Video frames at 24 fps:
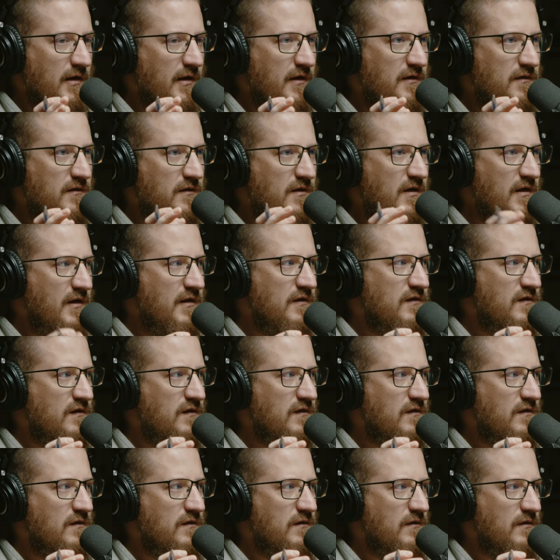Is
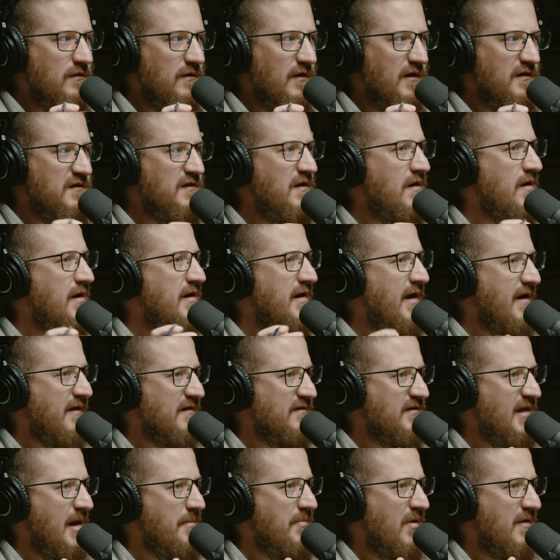there a next
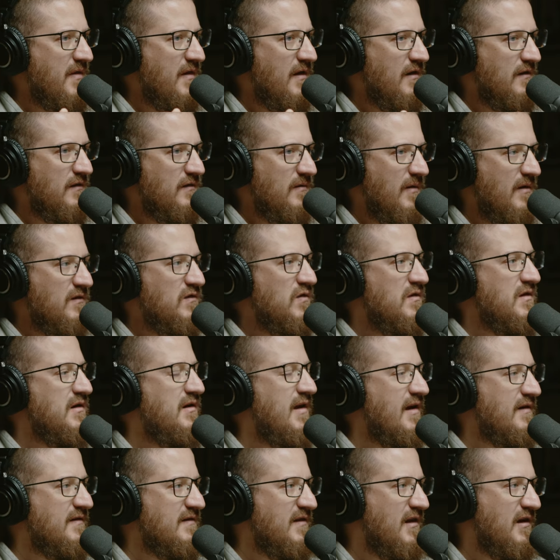step on this? And so the
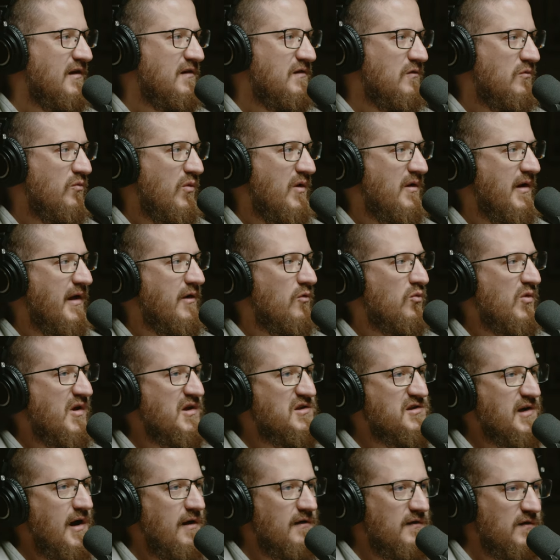next thing is we like
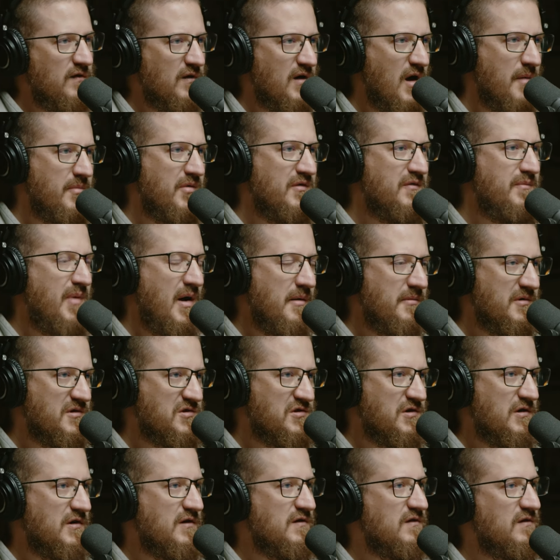reach out to a couple of
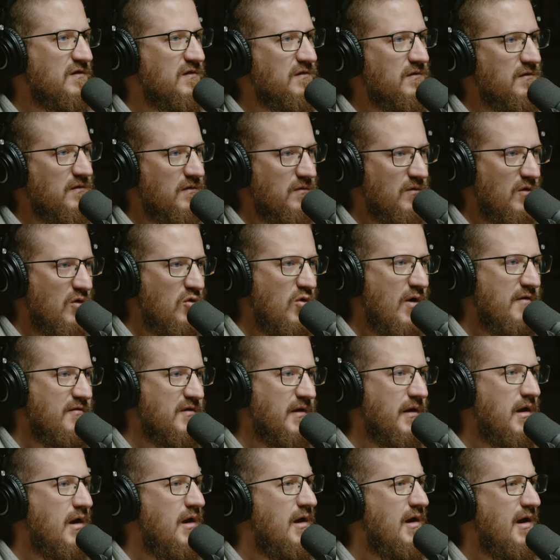publishers, whoever,
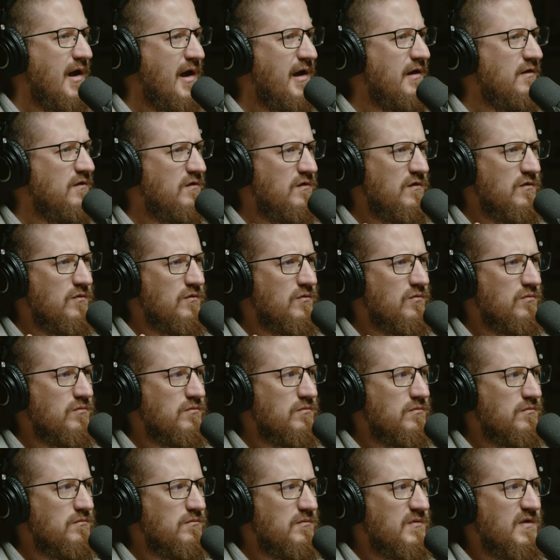like, hey,
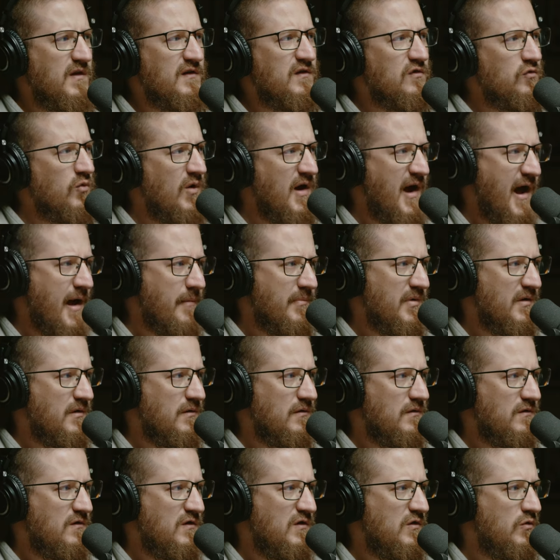this is what
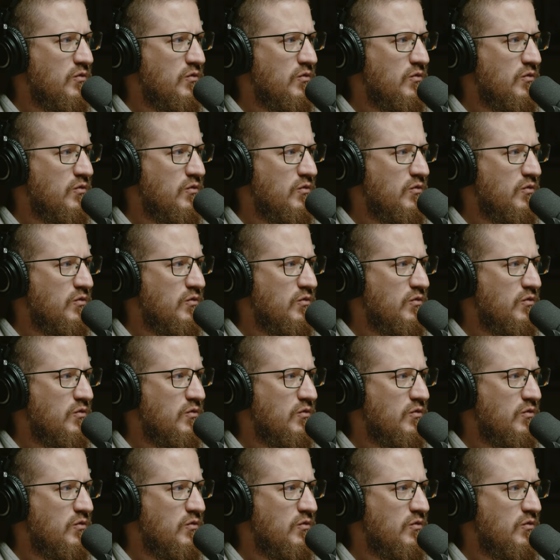happened.